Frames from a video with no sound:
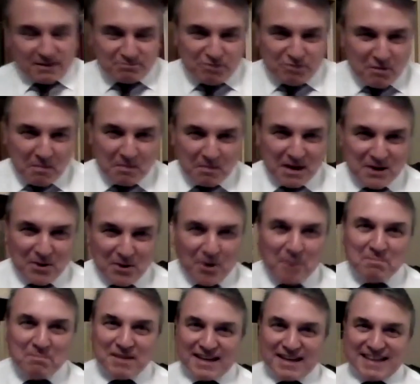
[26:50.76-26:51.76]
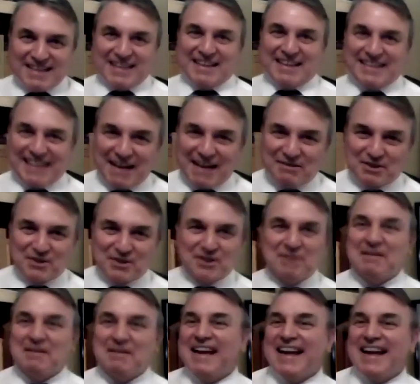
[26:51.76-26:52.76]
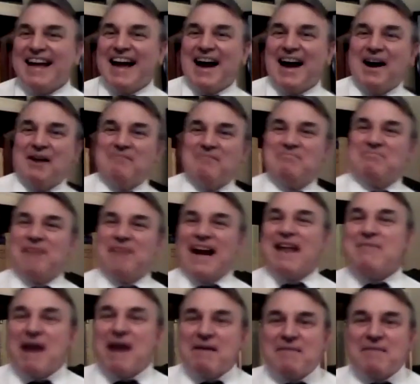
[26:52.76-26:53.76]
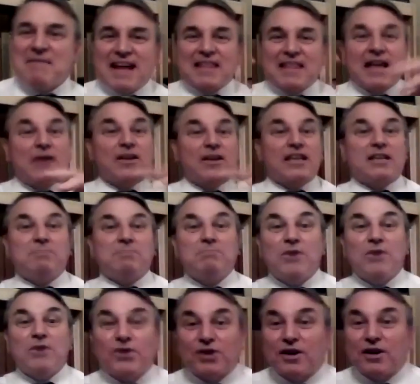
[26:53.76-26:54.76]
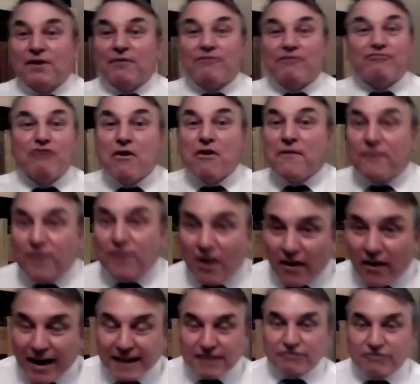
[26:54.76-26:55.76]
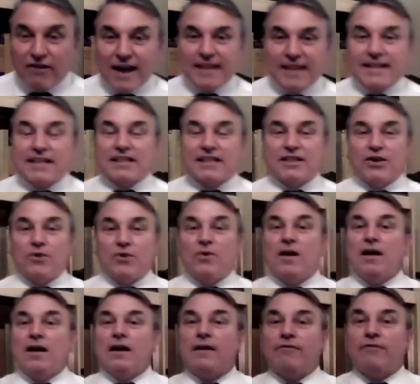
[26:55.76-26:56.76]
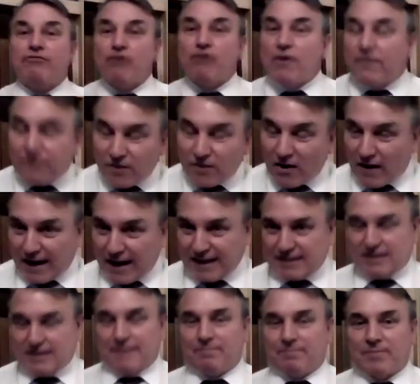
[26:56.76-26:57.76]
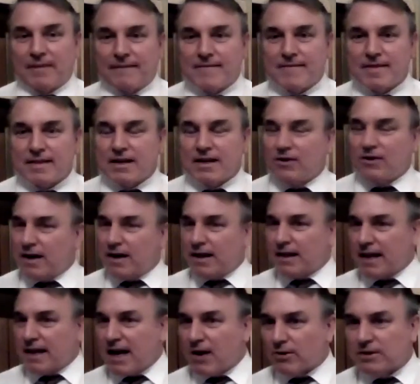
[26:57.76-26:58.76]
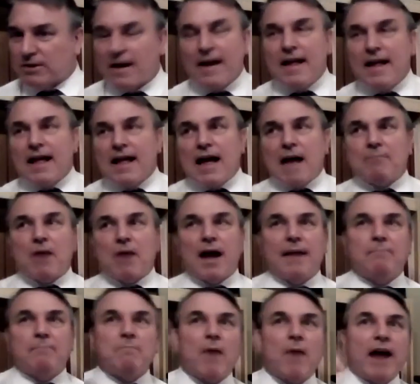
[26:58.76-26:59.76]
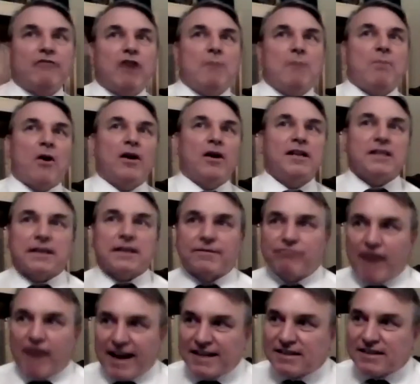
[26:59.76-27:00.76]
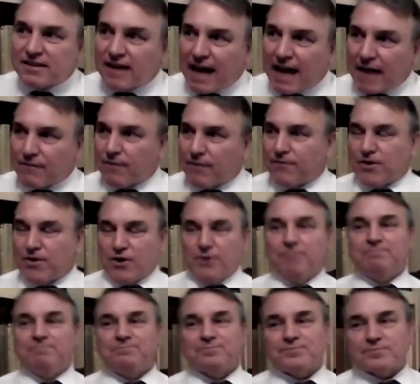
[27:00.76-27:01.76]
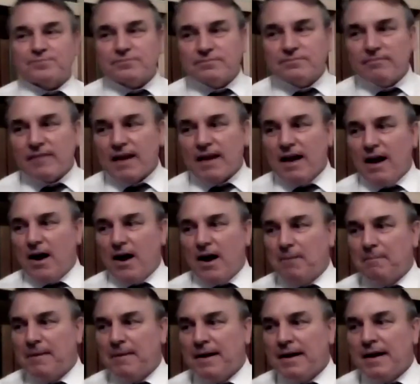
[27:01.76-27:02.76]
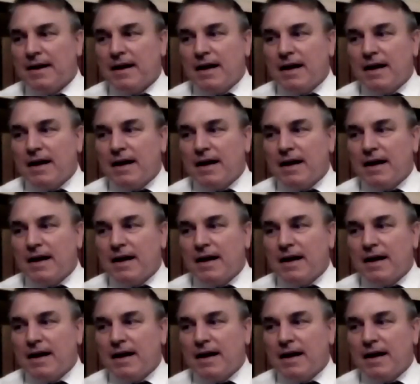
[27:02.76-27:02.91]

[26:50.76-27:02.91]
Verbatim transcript: Probably not, but it, it sounds good. Um, but anyway, they're just mutant fruit flies, right? They're still fruit flies. They're not anything else. And my microbiologist friends, and I have a few, um,